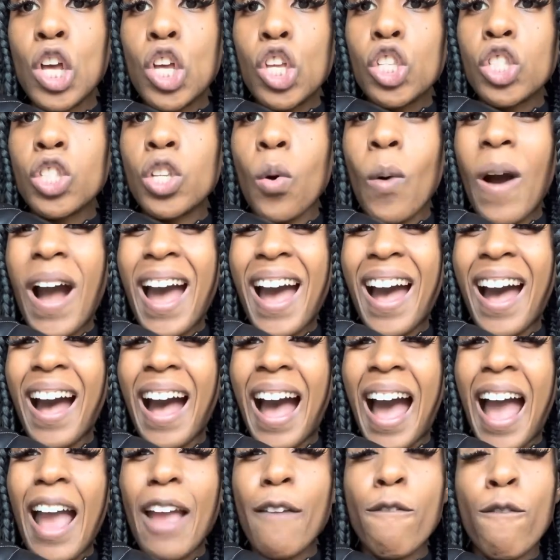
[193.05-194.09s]
So
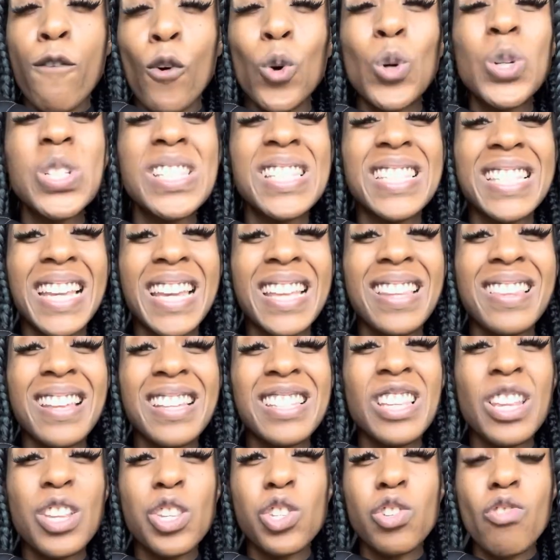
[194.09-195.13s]
I foresee
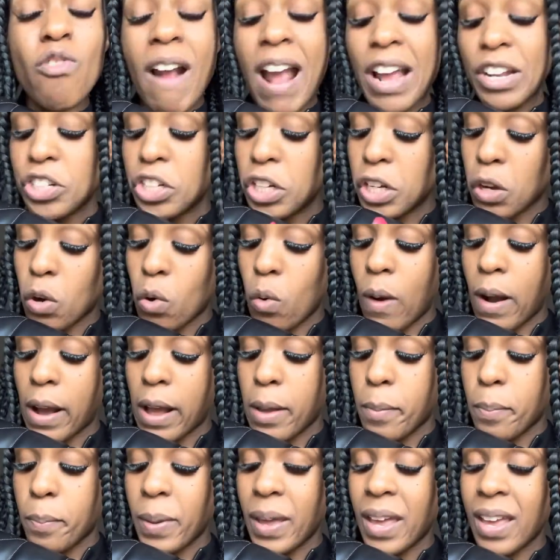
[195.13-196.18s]
this scratching quite
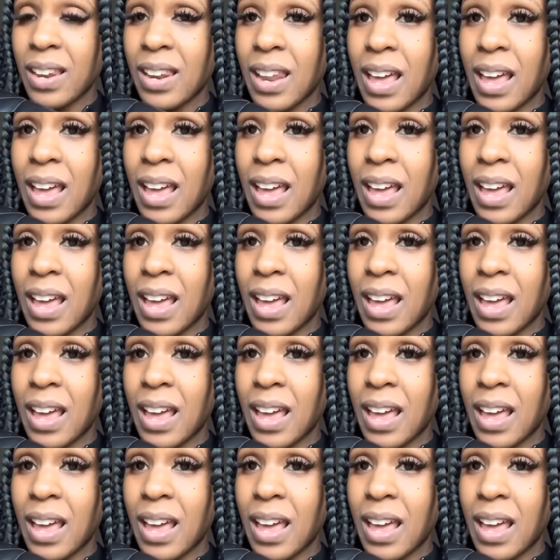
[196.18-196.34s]
a bit,